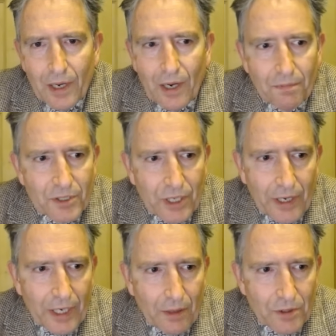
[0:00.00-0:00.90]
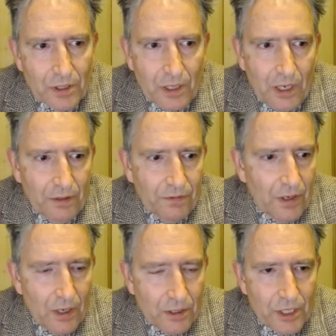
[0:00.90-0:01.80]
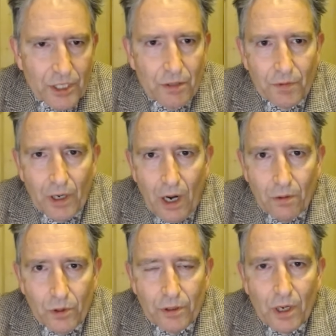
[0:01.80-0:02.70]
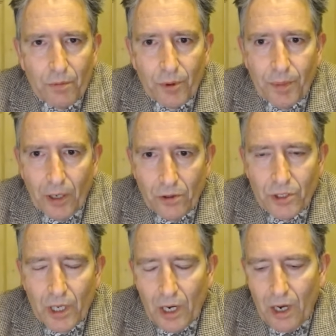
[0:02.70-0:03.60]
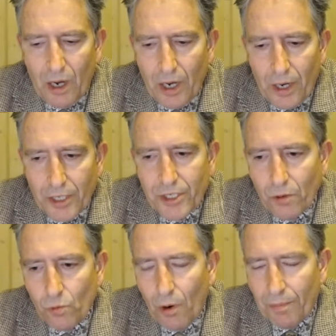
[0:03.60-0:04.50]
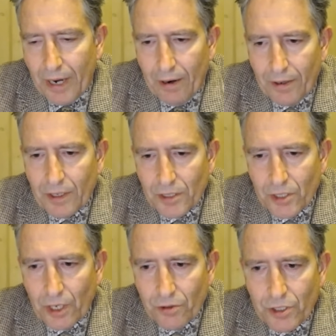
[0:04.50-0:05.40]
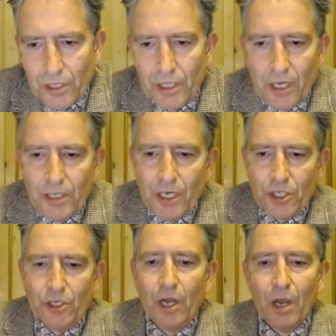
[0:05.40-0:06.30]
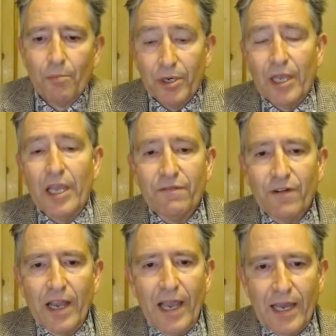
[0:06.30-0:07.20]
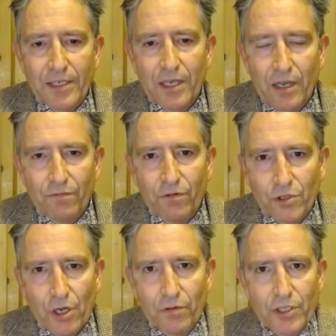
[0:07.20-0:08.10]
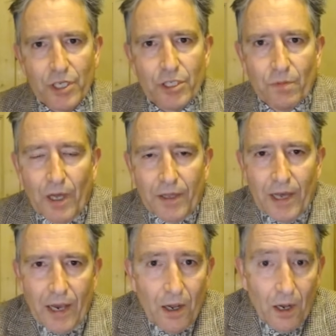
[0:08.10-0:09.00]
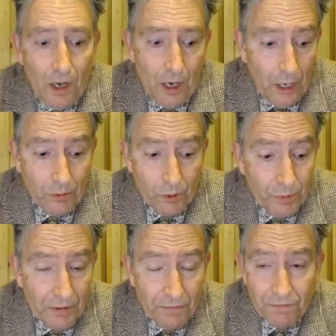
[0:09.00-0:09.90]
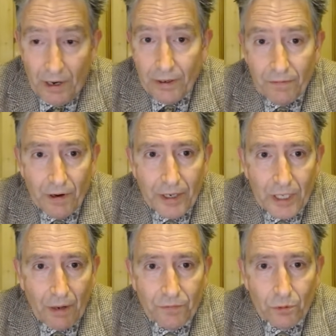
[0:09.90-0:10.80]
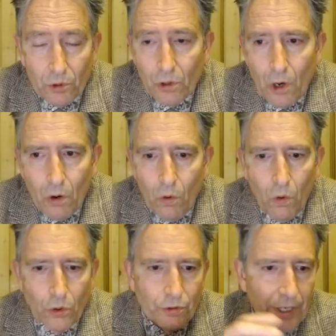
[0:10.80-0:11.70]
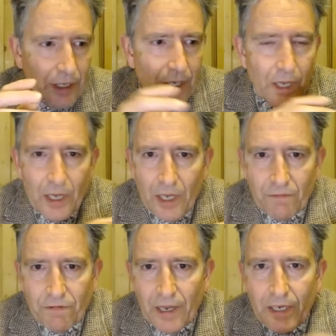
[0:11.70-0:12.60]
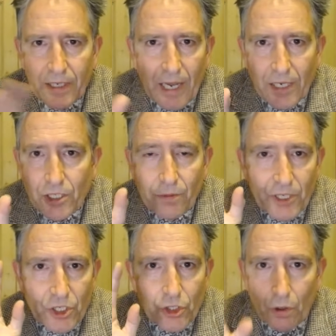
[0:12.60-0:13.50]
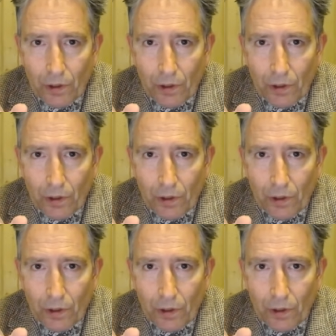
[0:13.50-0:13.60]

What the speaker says: signing up to the kind of system that I would propose. I don't want power. I think it's a dangerous addiction. But if I had influence over a system like that, I would be very, very comfortable ordering invader gangs to be shot